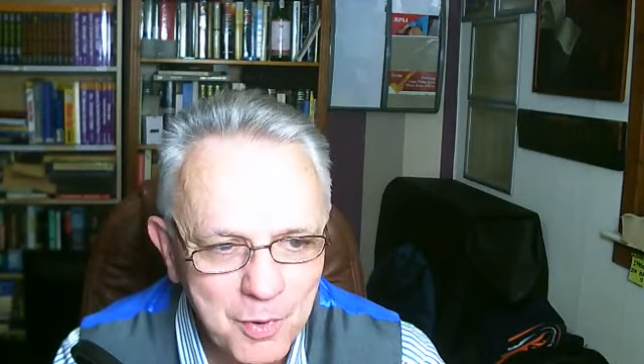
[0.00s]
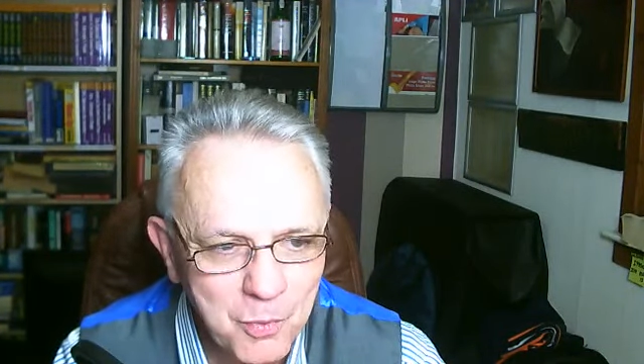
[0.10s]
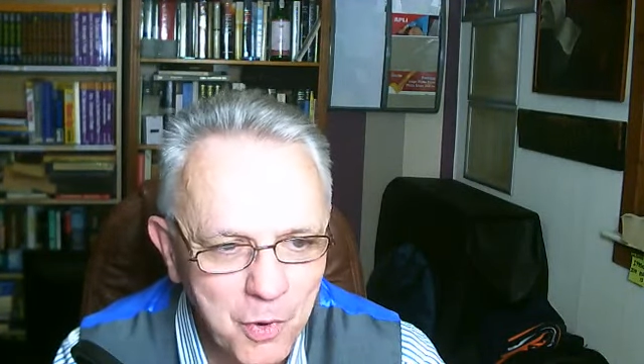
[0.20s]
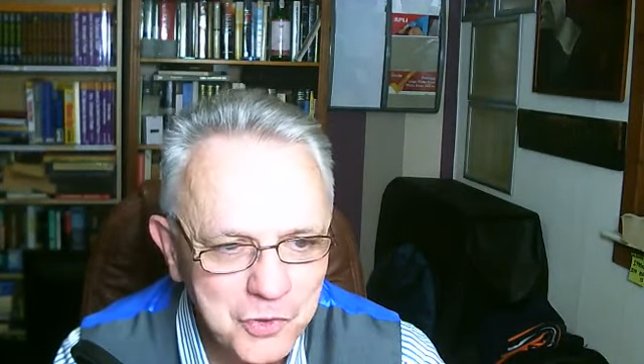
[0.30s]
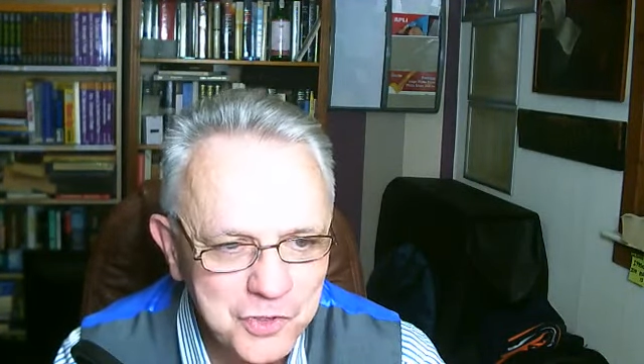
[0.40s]

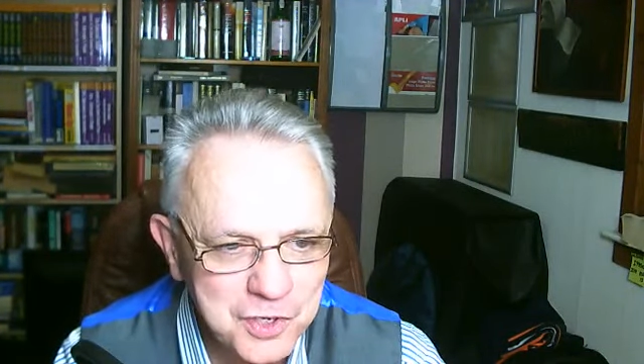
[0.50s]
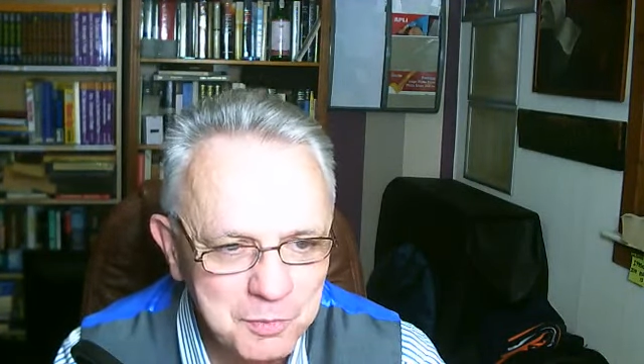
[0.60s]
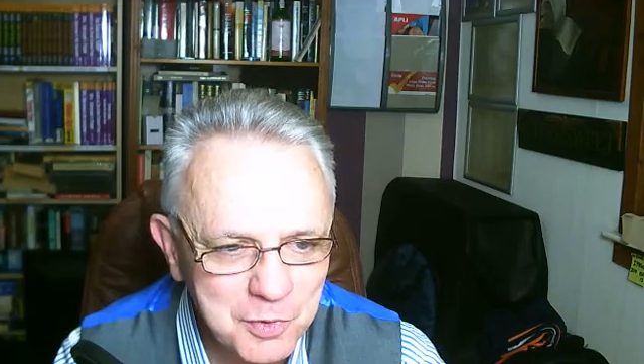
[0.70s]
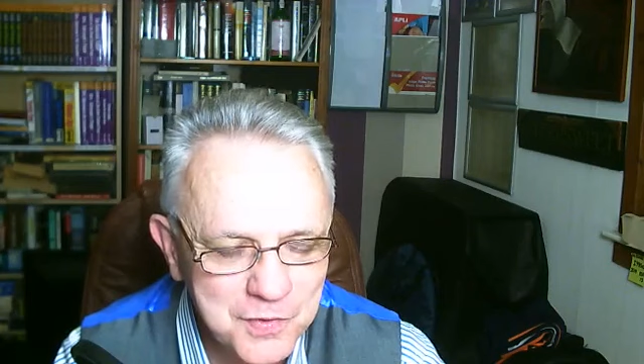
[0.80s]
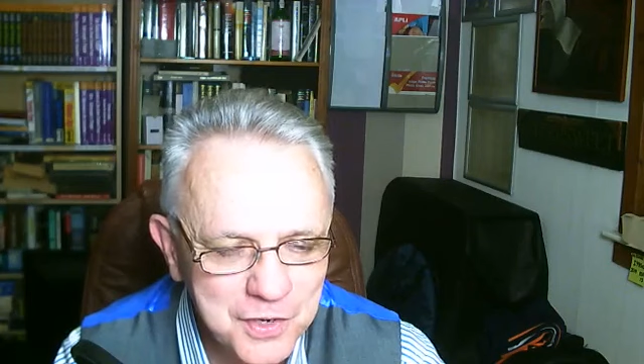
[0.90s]
watching the
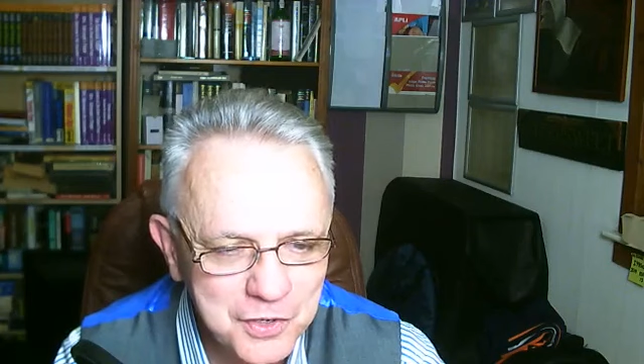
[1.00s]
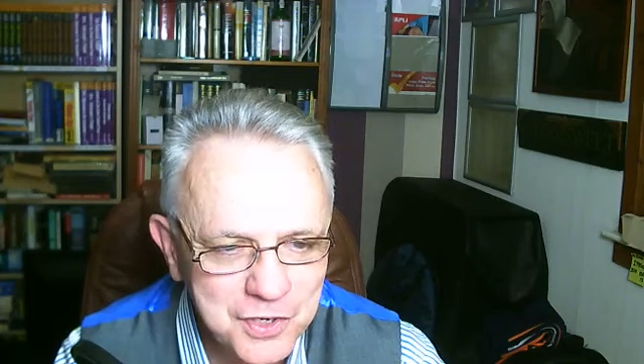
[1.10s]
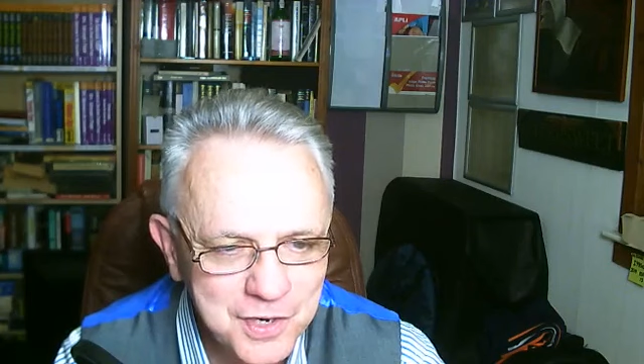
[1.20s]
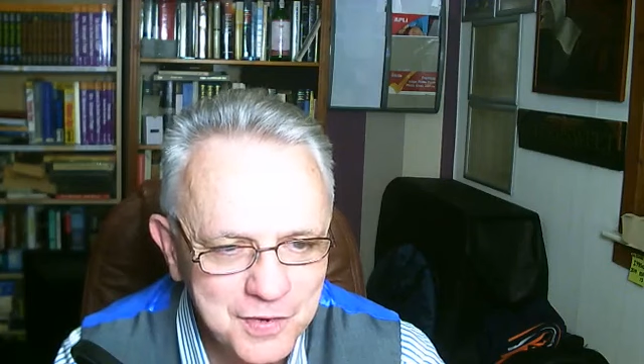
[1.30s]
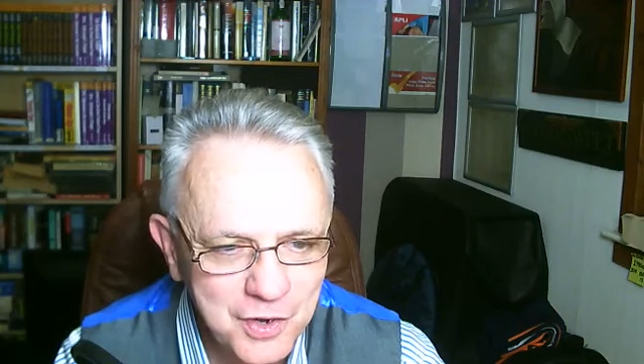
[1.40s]
movie and
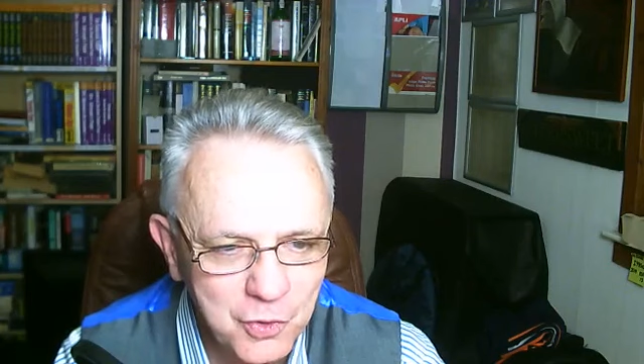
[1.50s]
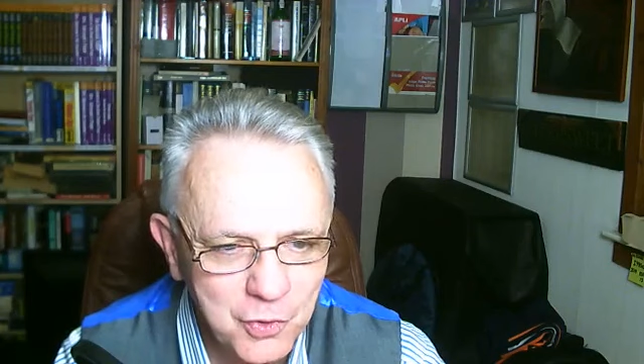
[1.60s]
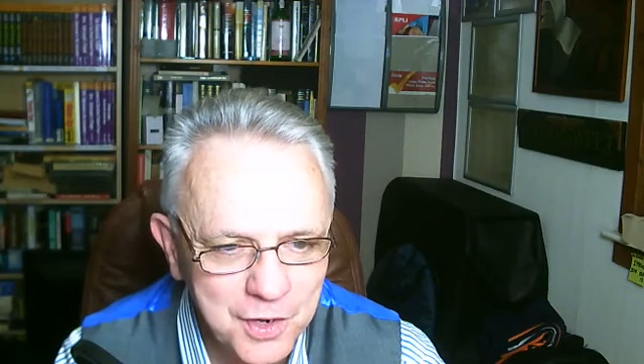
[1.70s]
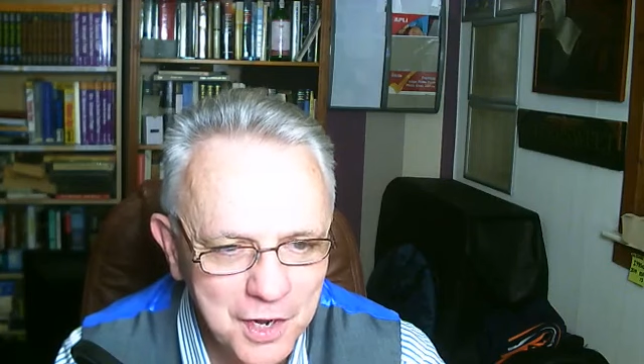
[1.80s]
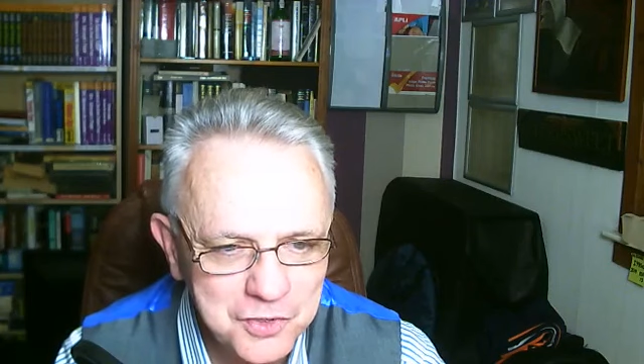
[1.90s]
seeing their
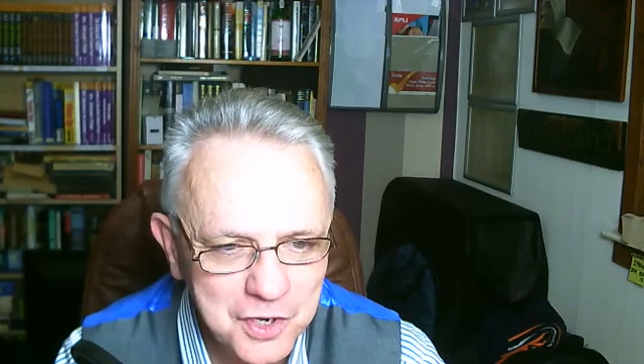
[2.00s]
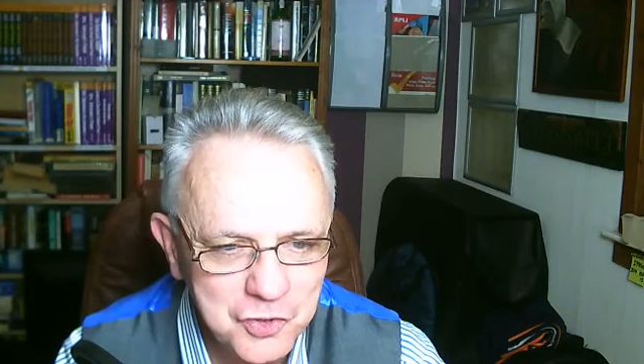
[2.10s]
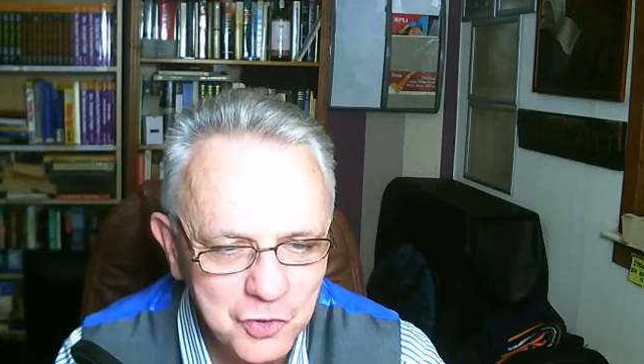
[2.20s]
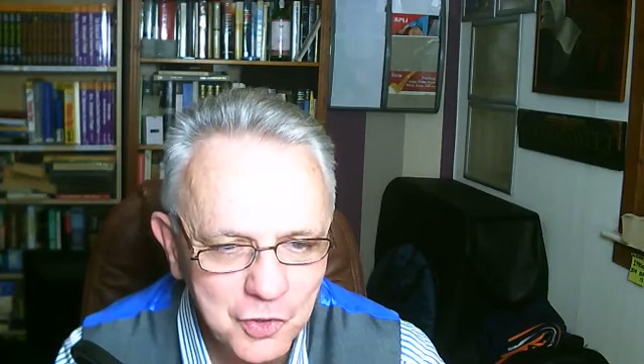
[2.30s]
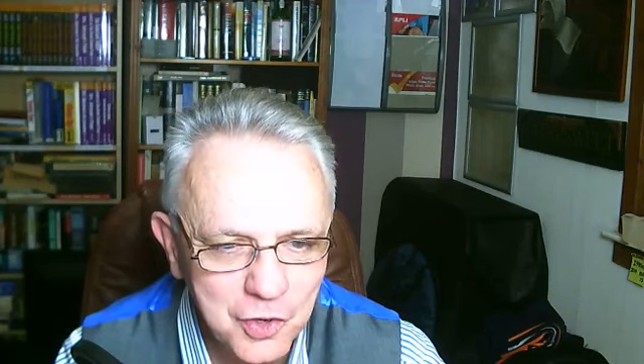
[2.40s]
organizational